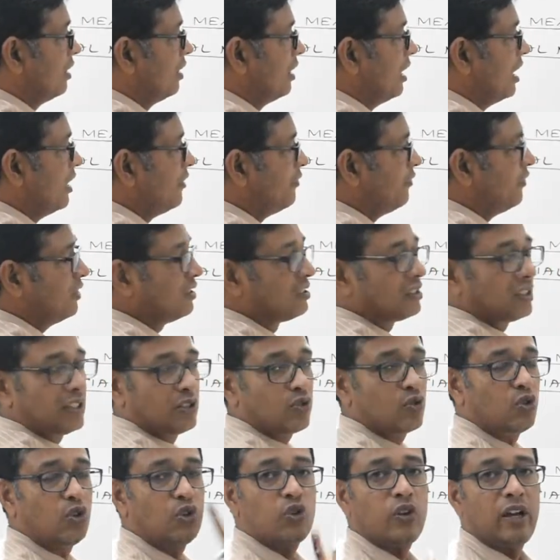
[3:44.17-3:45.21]
F is
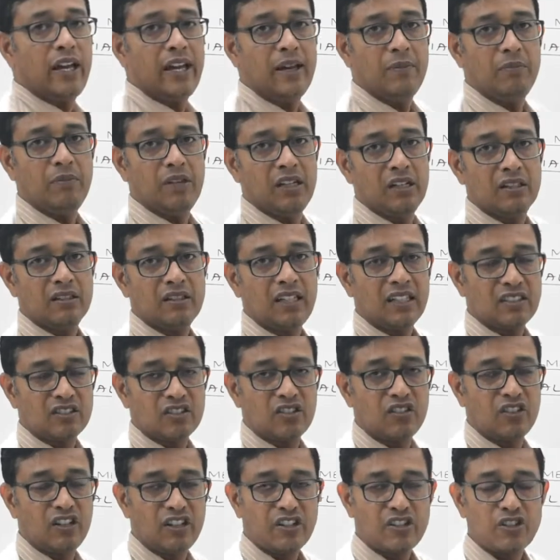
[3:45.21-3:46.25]
equal to ma. That's
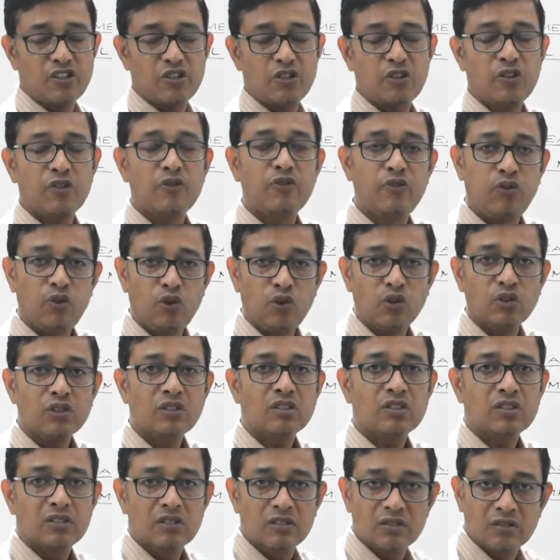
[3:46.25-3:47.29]
the relationship of
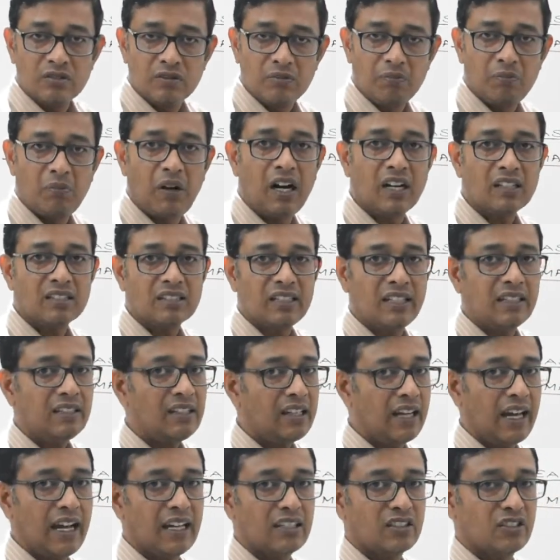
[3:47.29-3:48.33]
force, mass
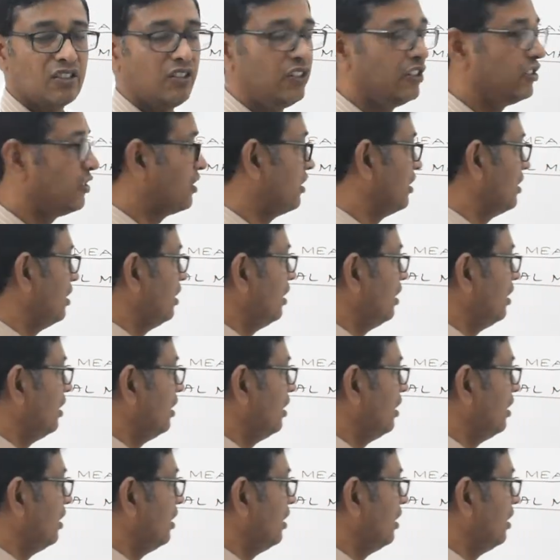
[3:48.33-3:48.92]
and acceleration.